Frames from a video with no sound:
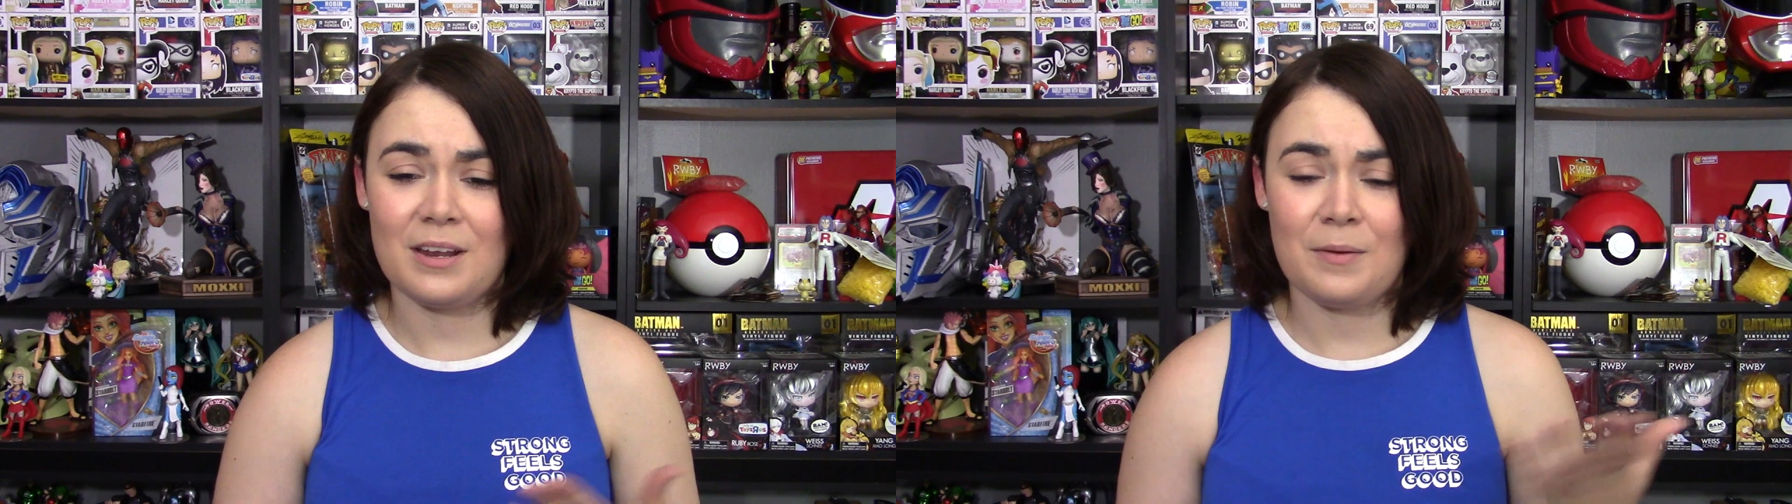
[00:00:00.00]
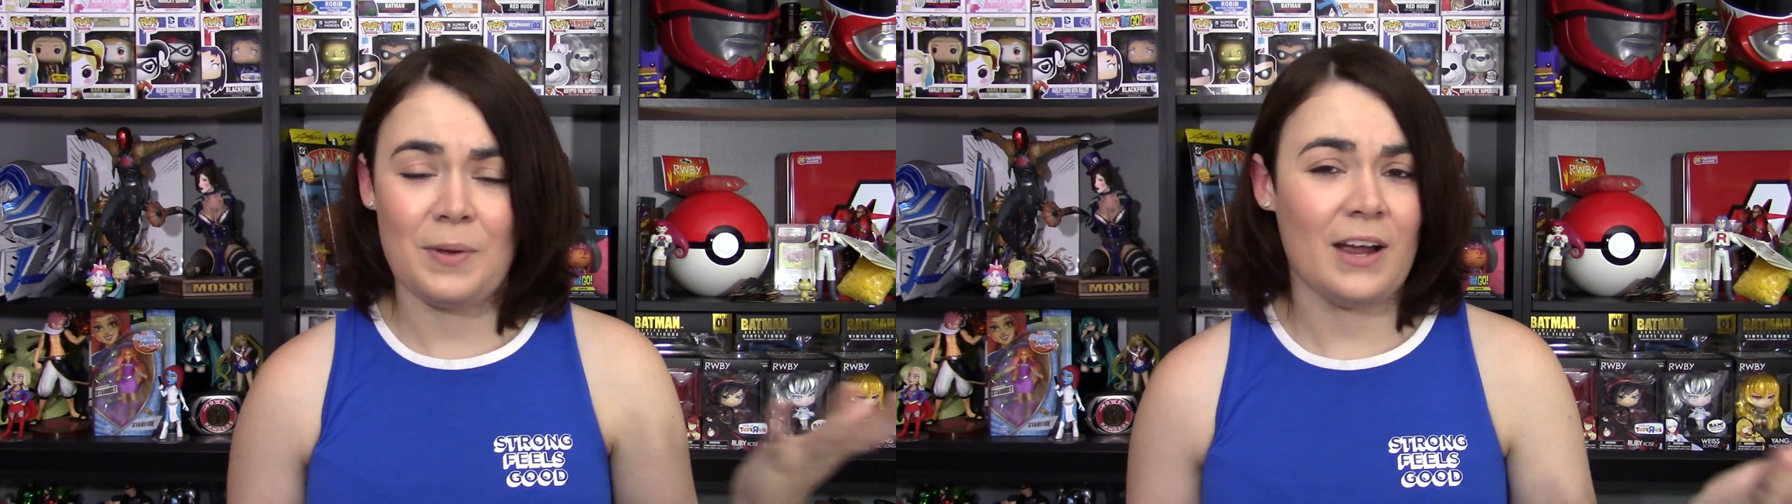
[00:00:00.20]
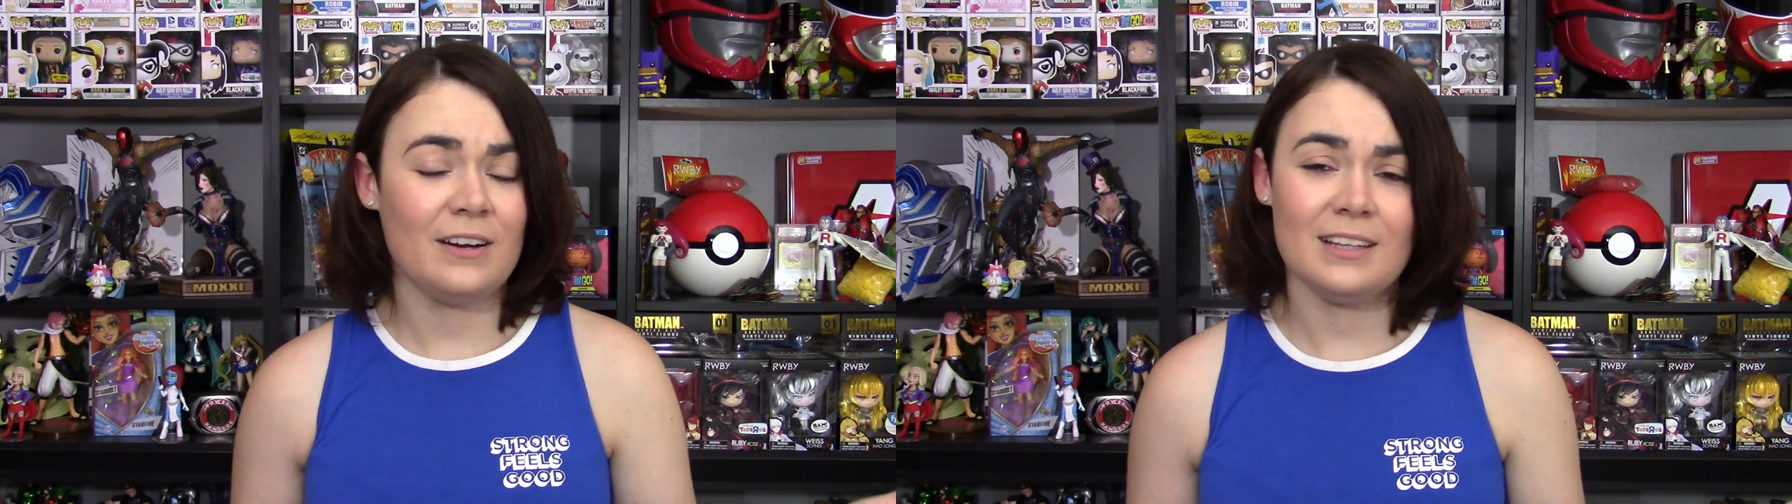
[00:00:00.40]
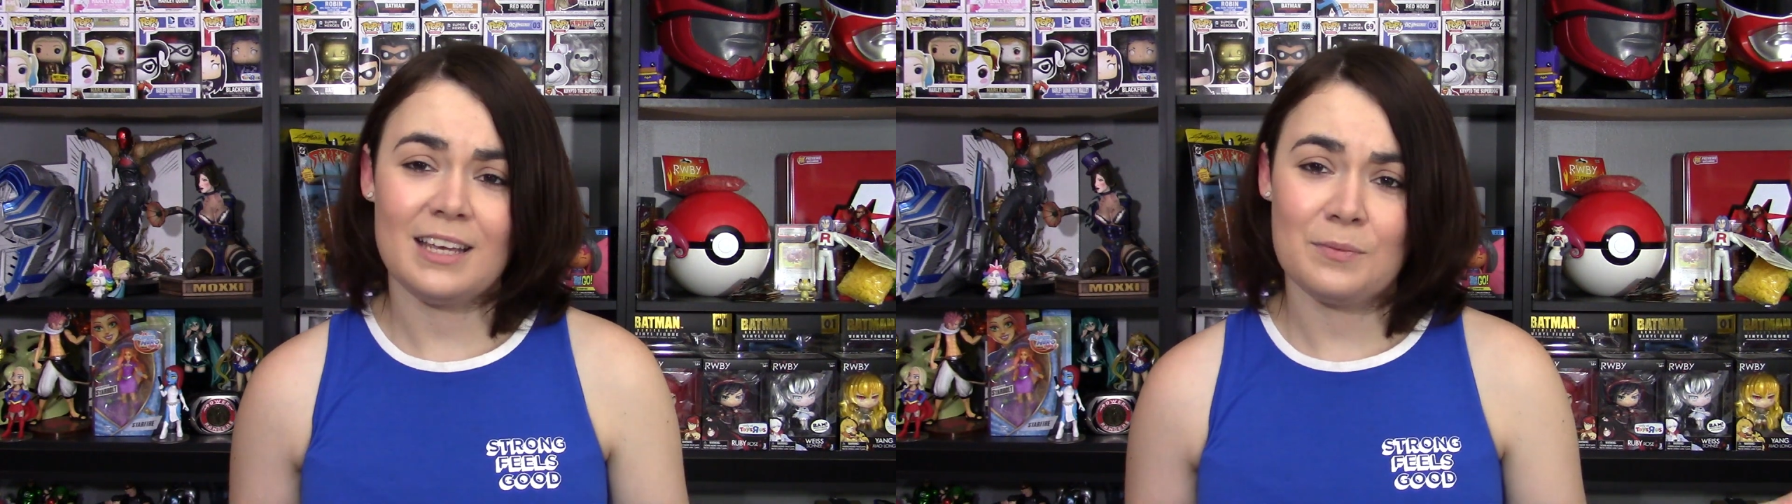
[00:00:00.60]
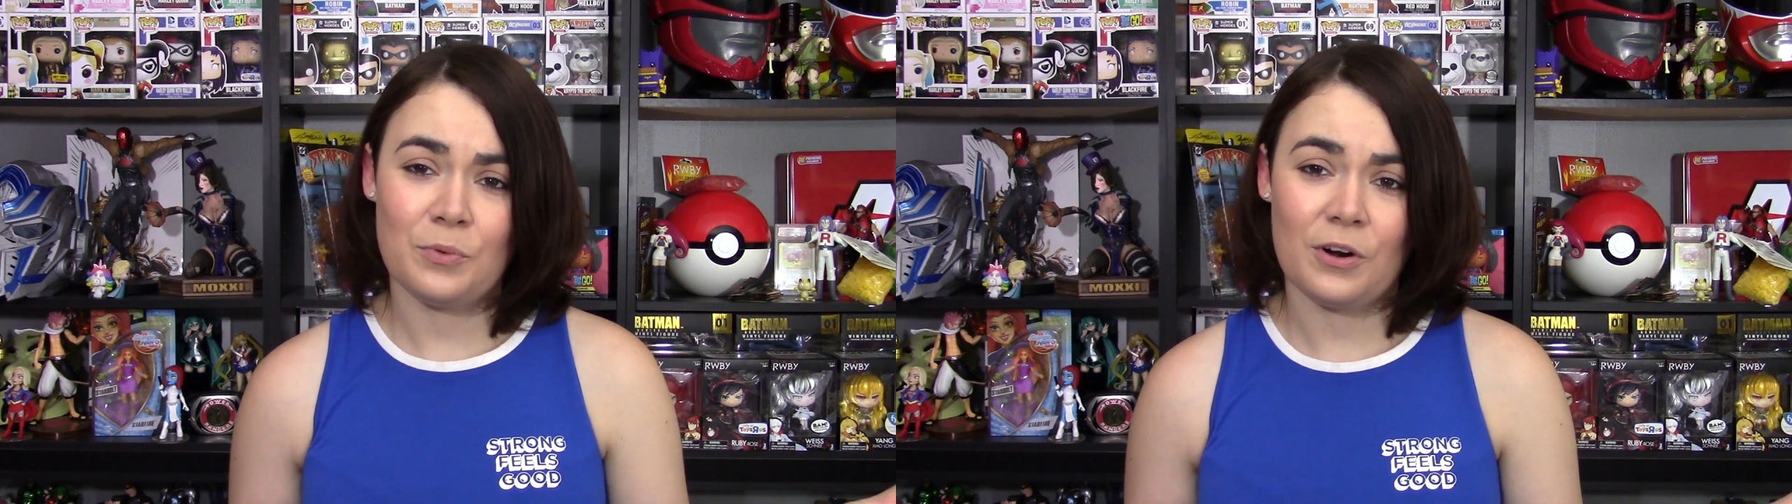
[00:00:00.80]

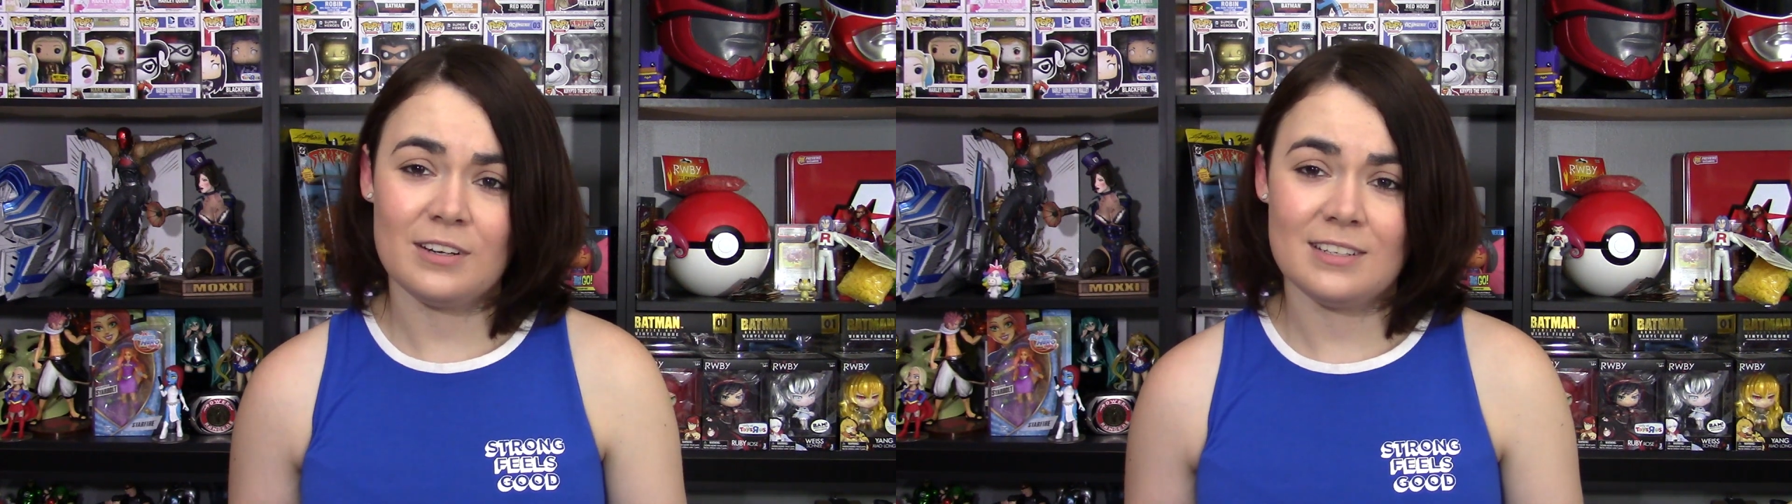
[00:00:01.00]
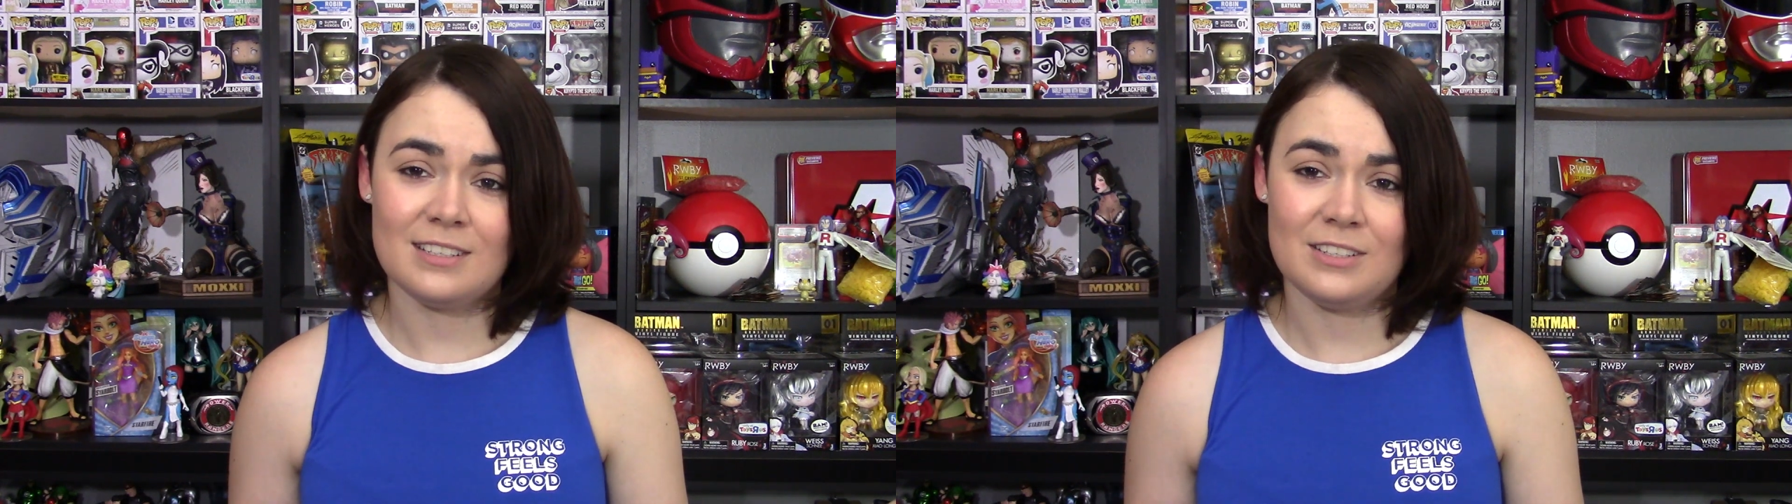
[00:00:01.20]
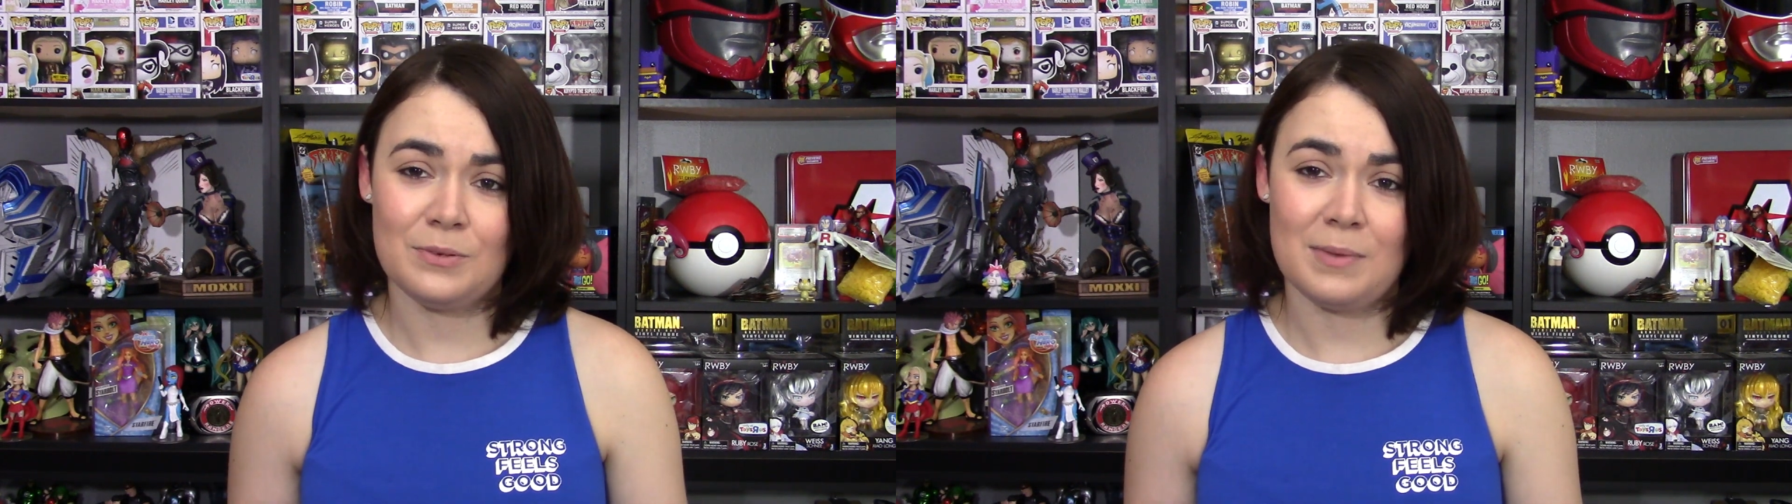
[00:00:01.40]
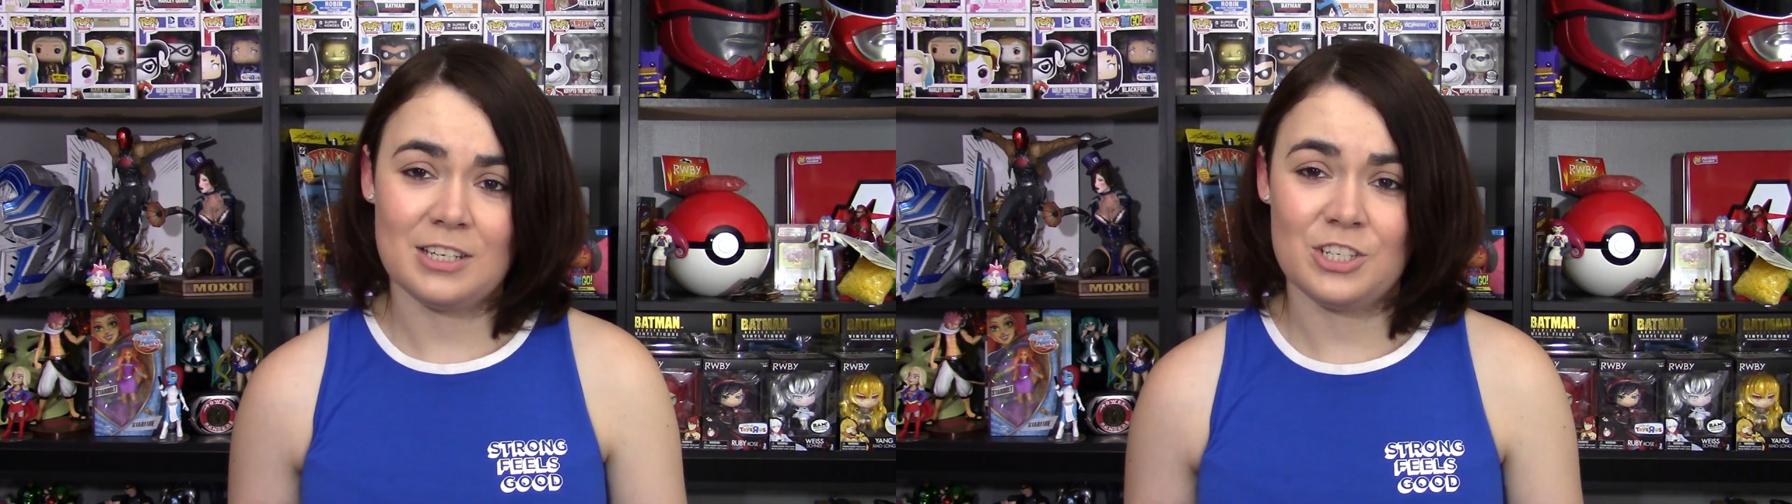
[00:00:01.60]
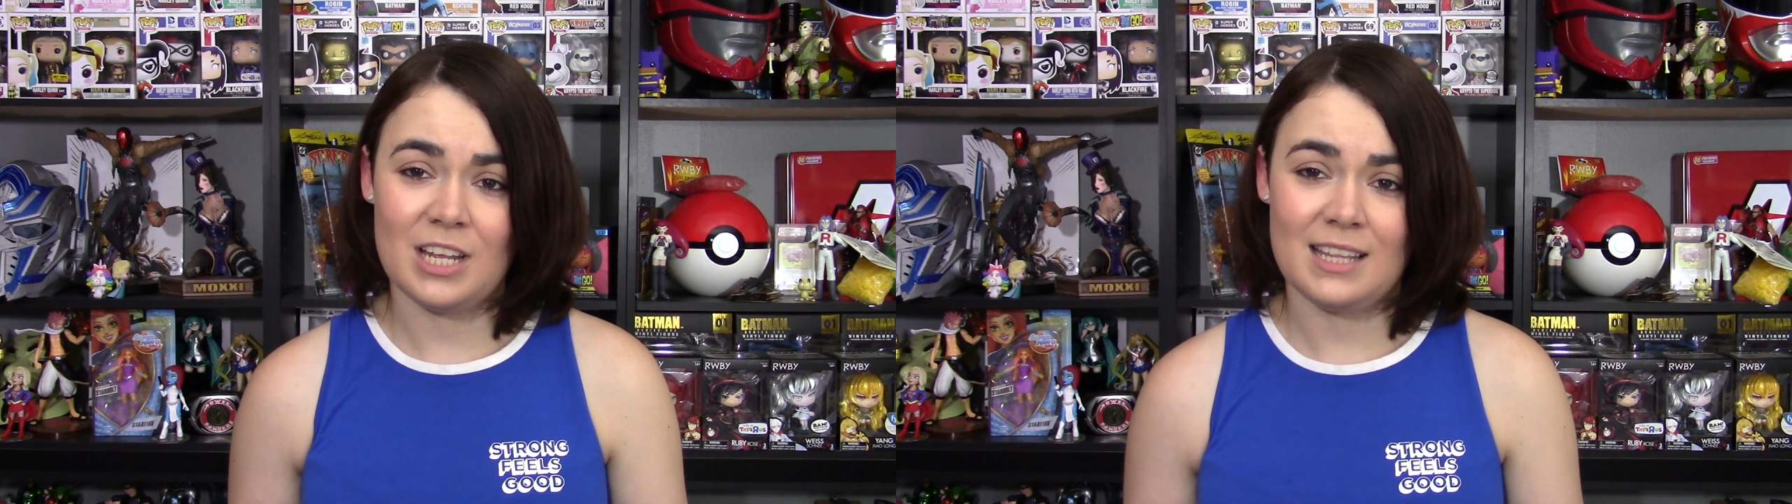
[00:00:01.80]
apparently important to
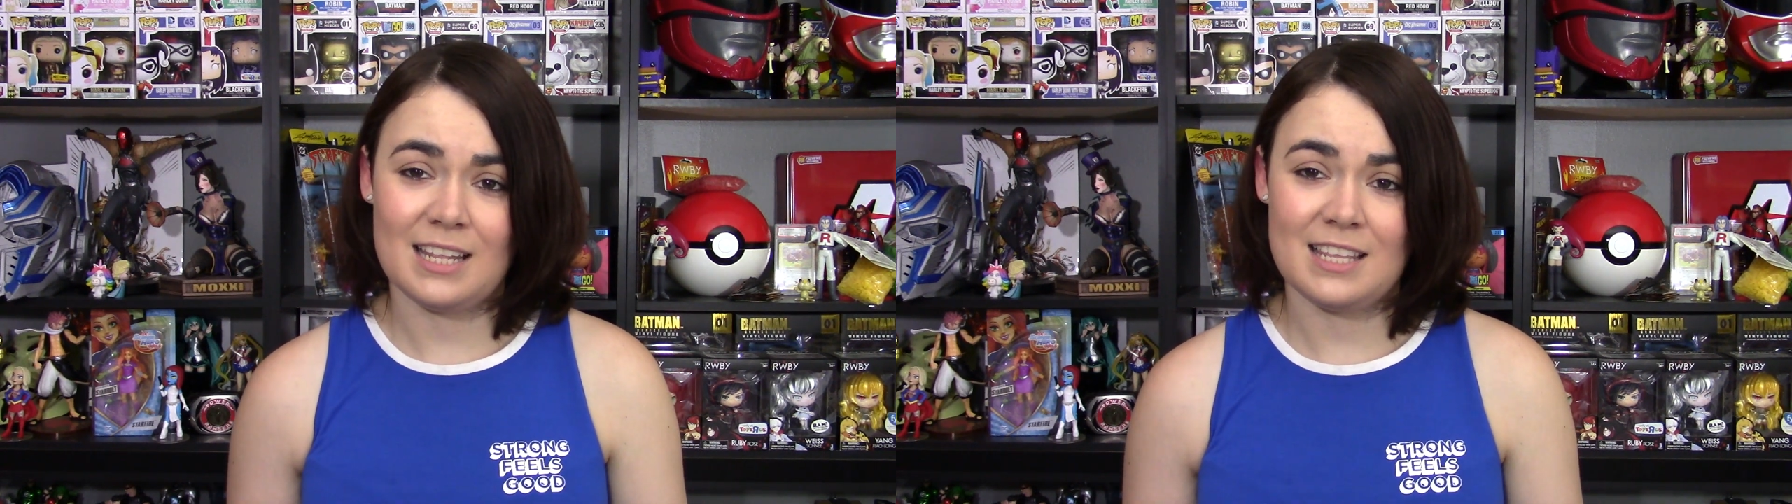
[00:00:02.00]
mention that